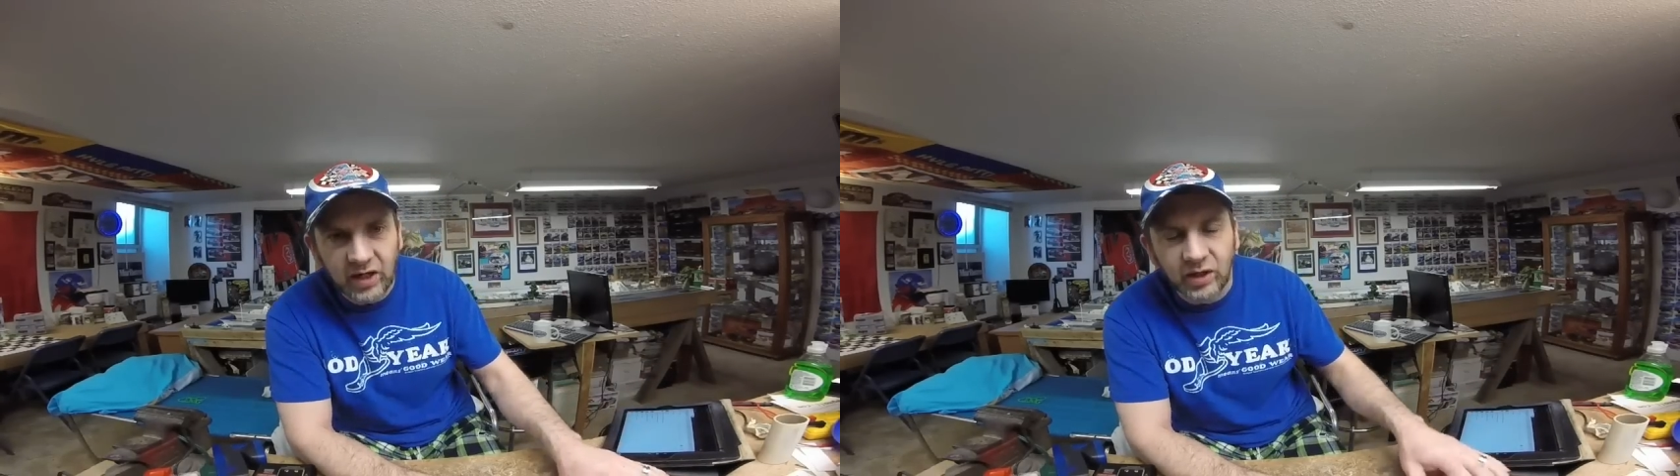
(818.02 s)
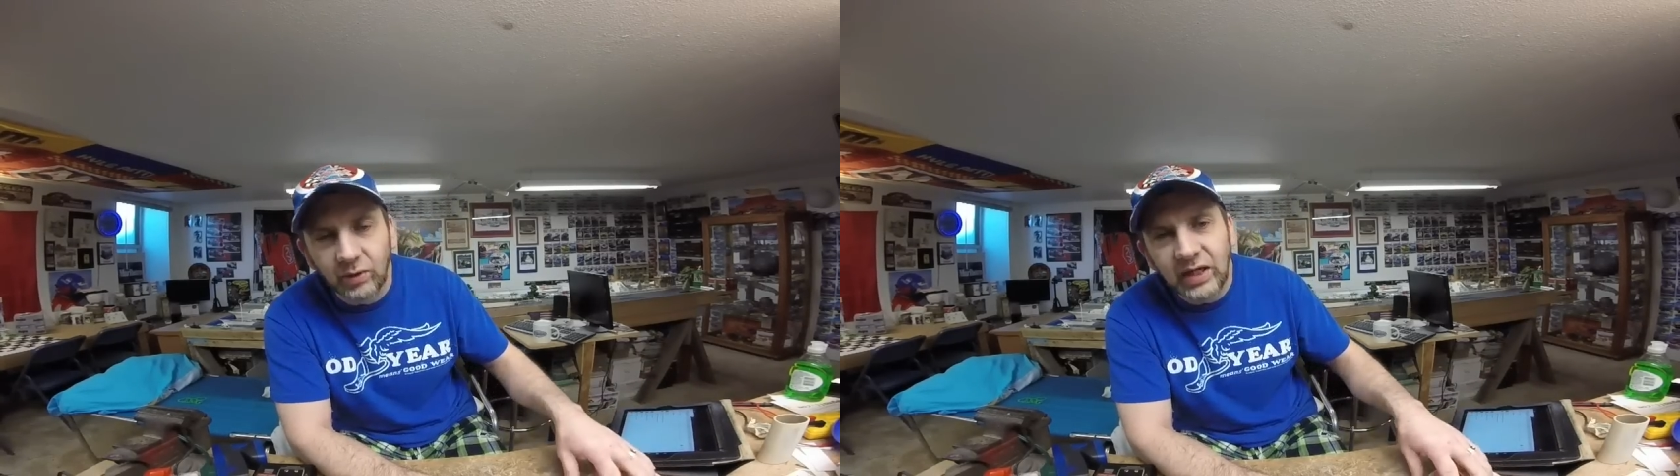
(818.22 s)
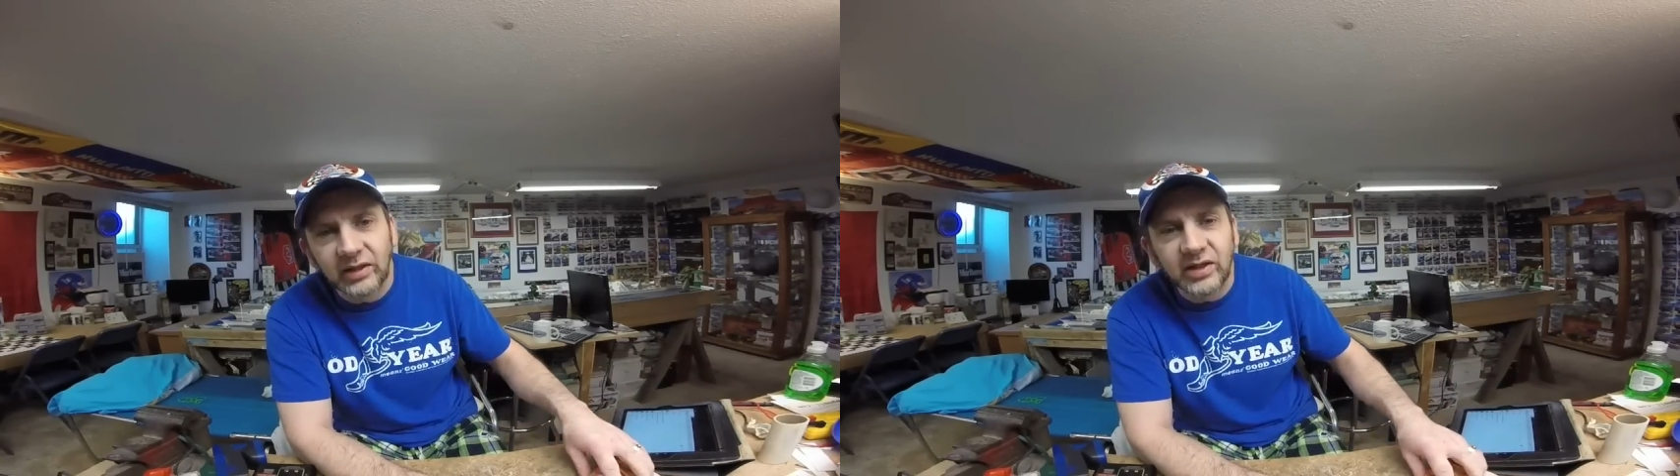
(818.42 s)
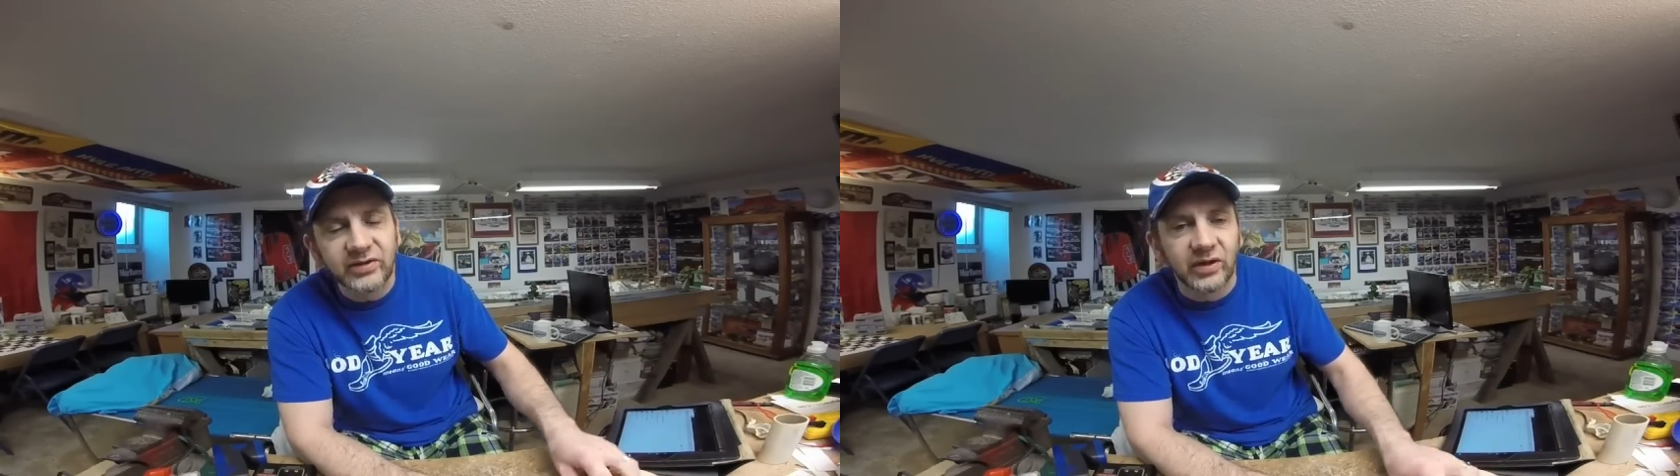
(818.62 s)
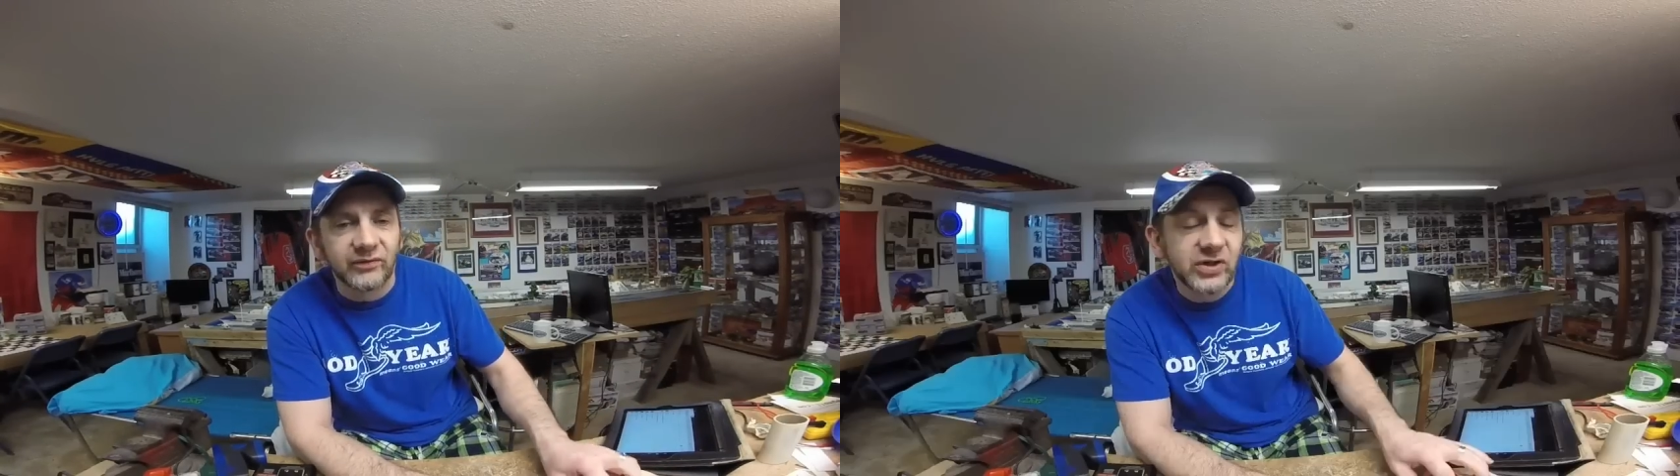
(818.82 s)
got a great
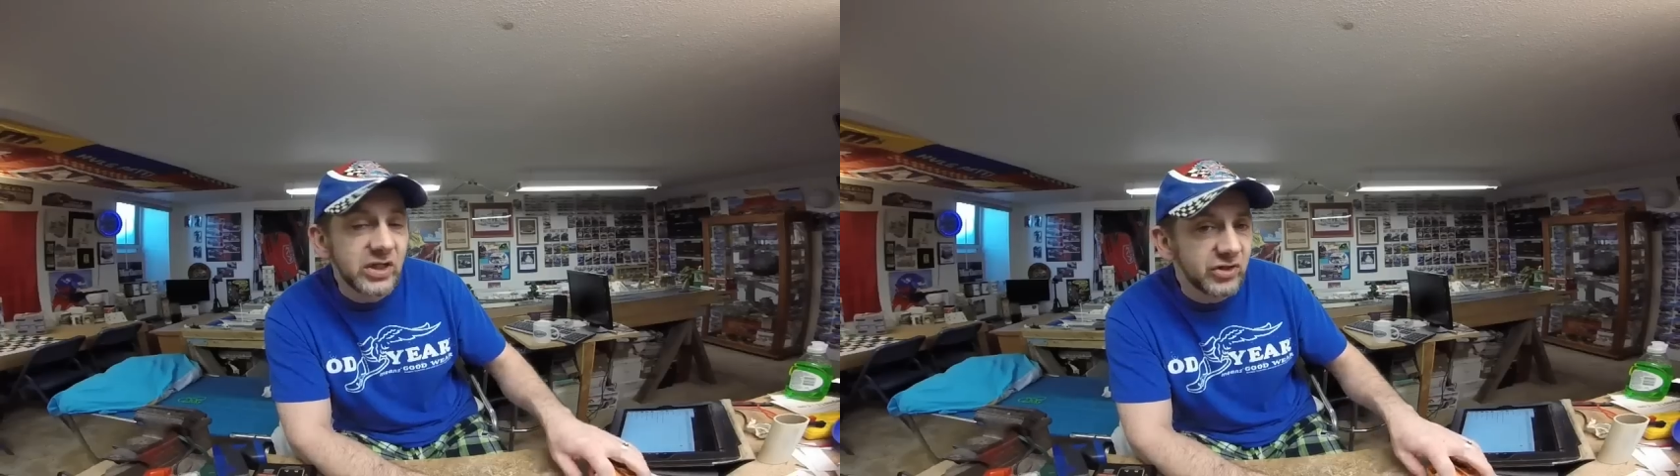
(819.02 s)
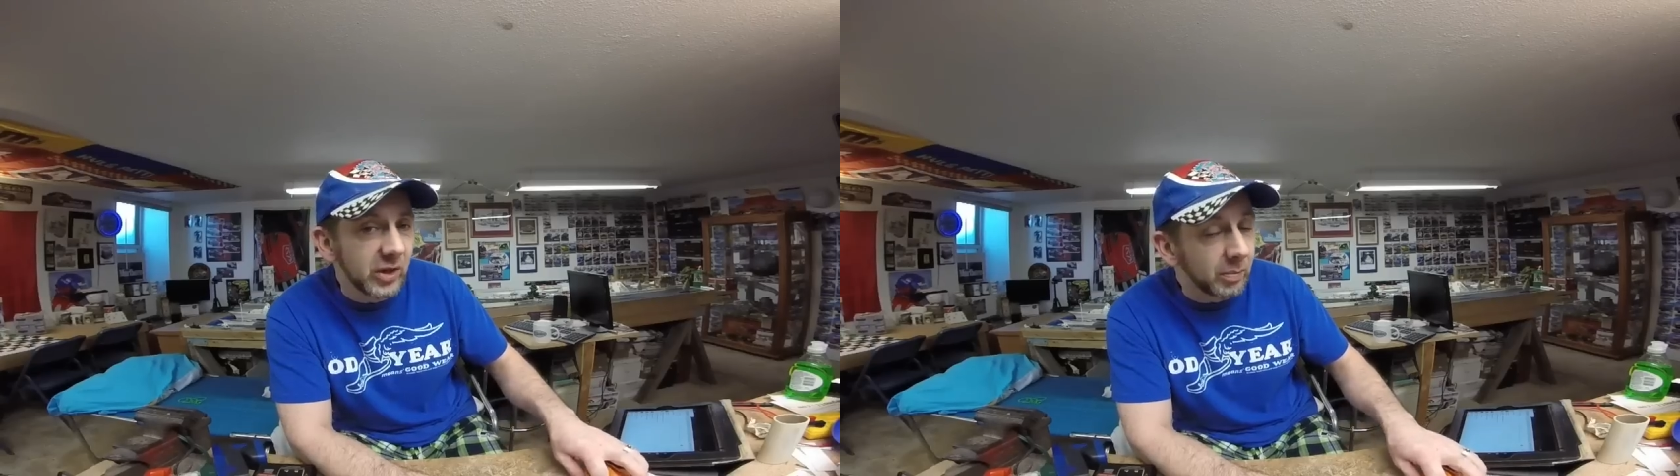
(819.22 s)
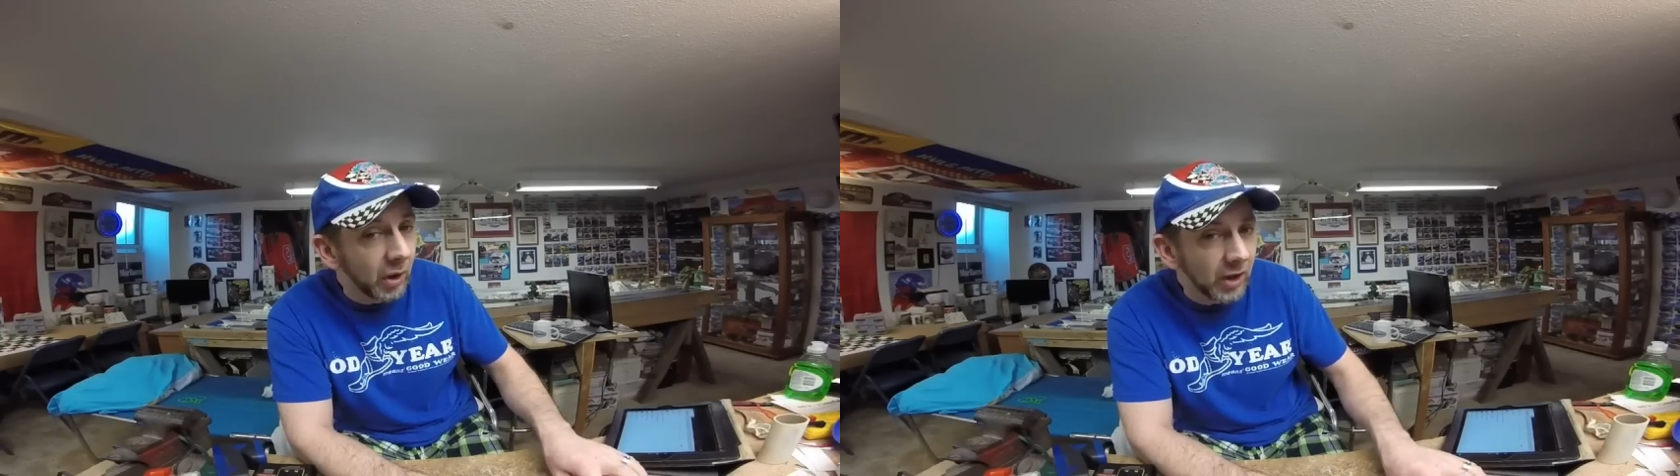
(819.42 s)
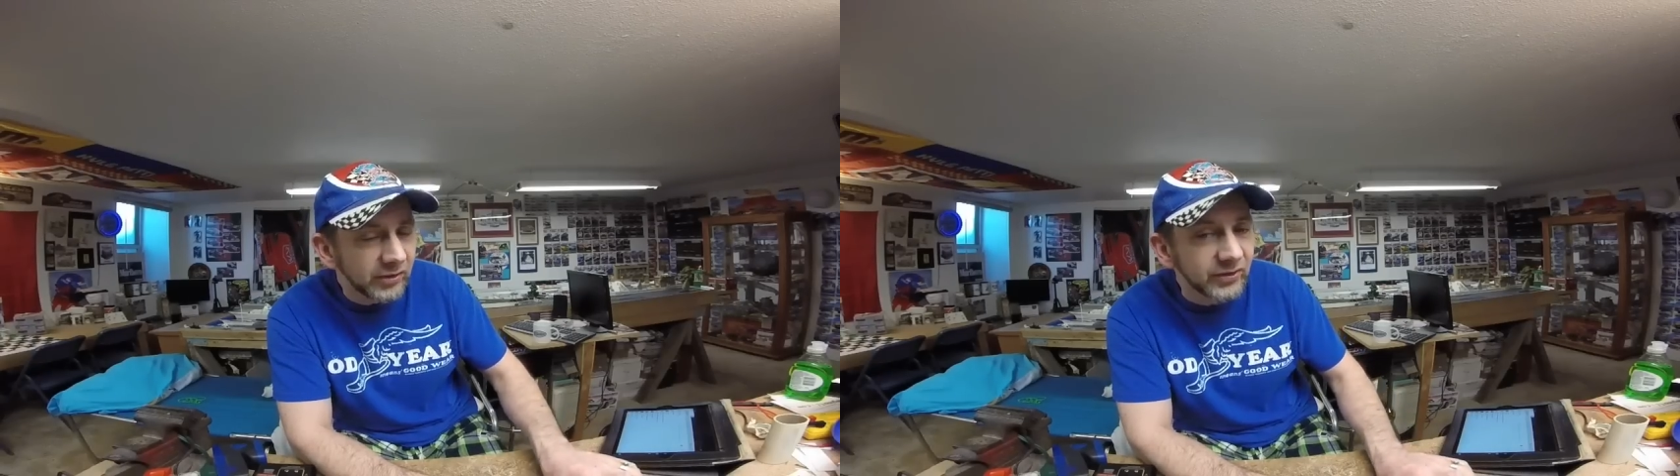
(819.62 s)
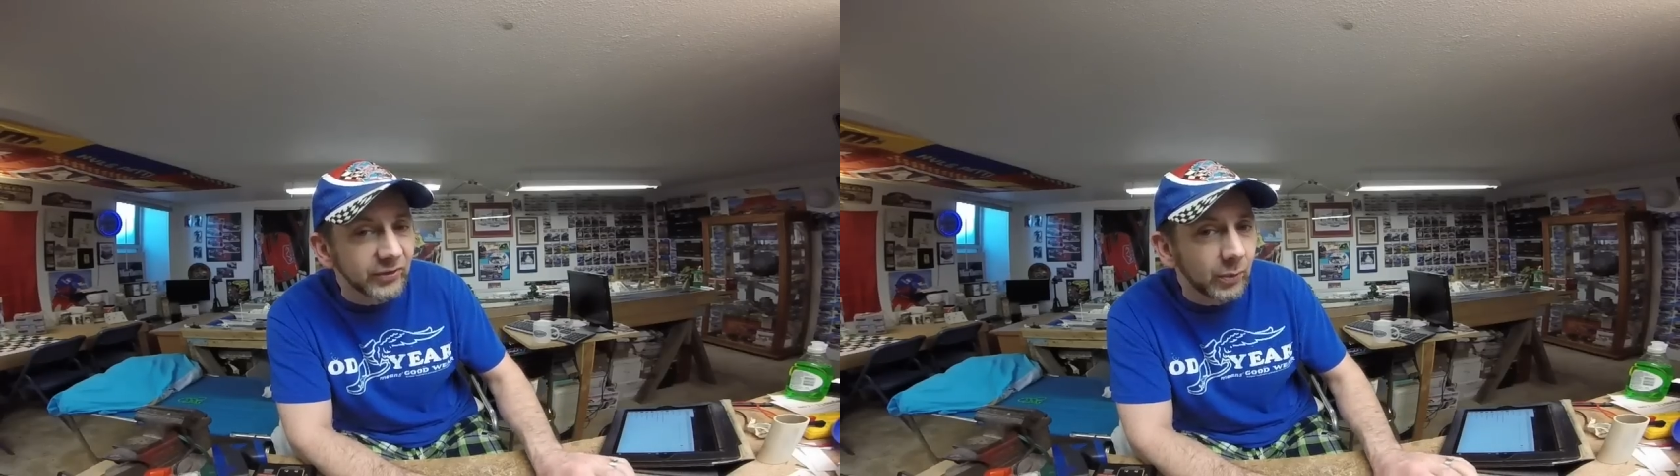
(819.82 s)
list of T-Jet
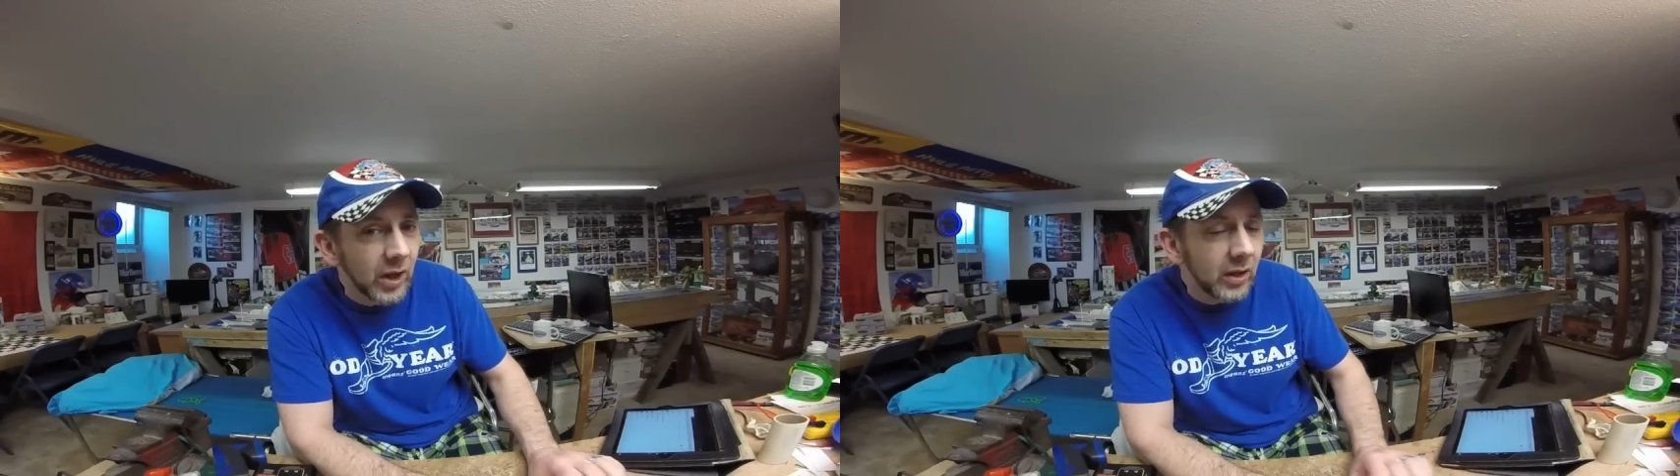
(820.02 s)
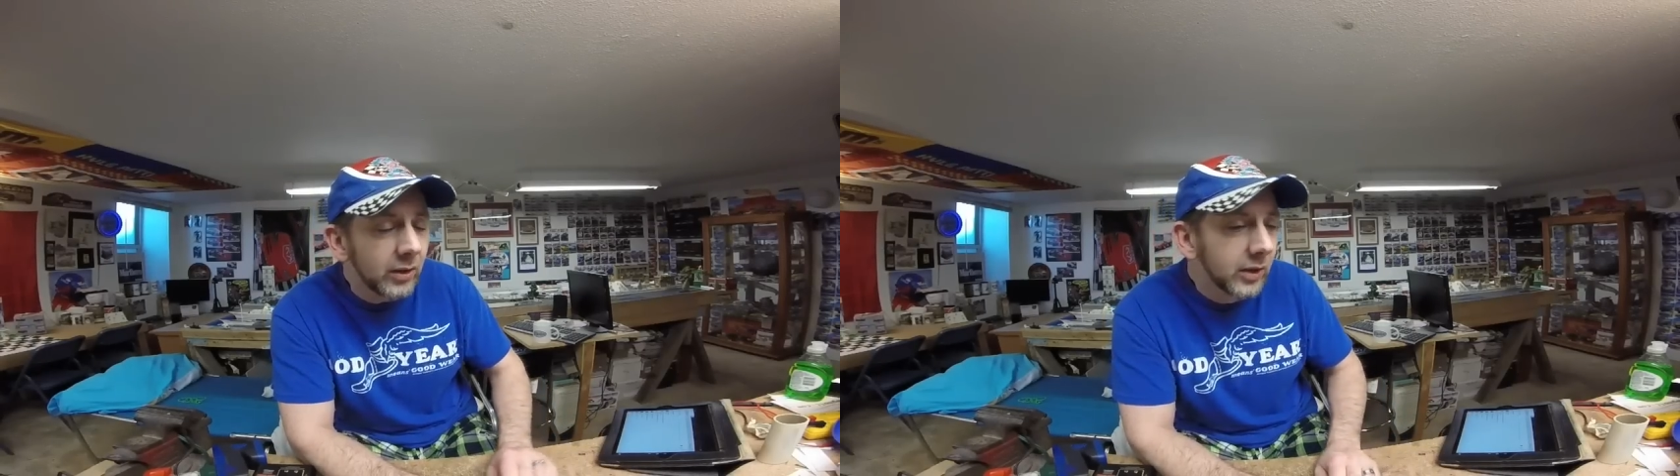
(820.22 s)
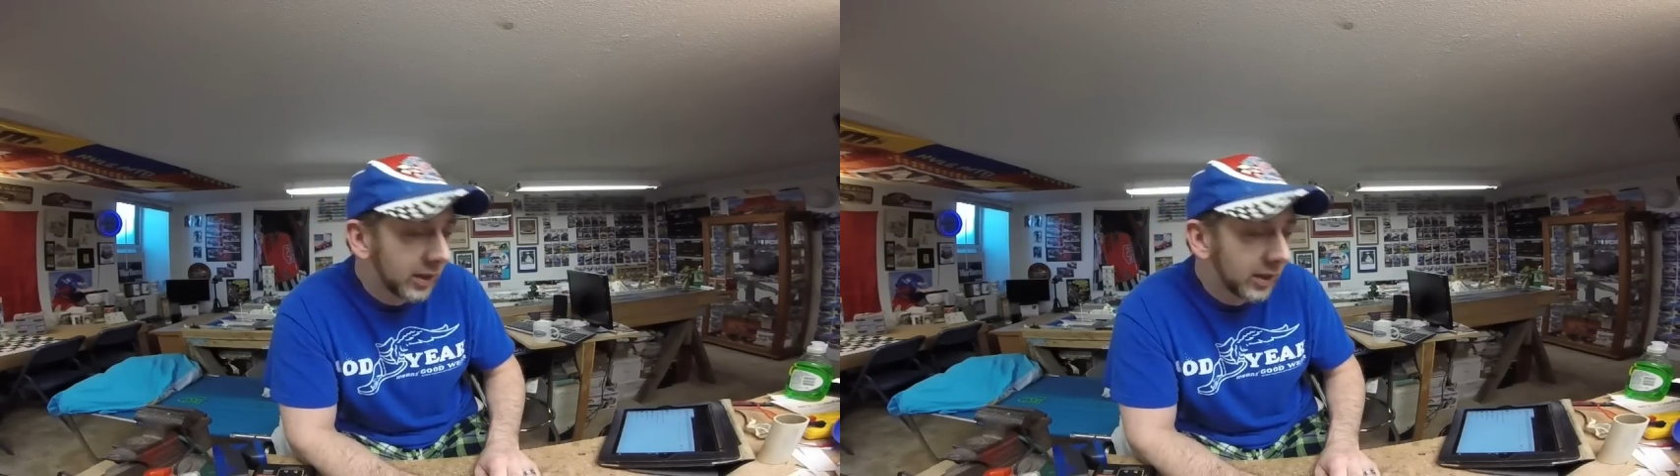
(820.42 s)
parts as well.